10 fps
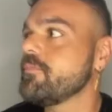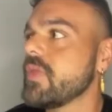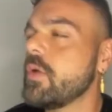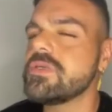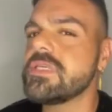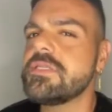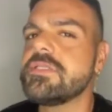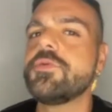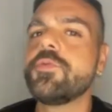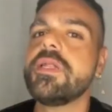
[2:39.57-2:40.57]
It wasn't
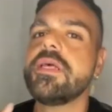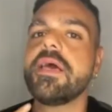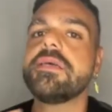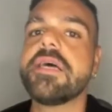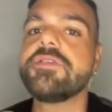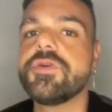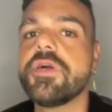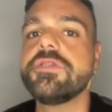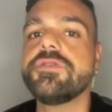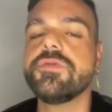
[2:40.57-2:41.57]
until really like I started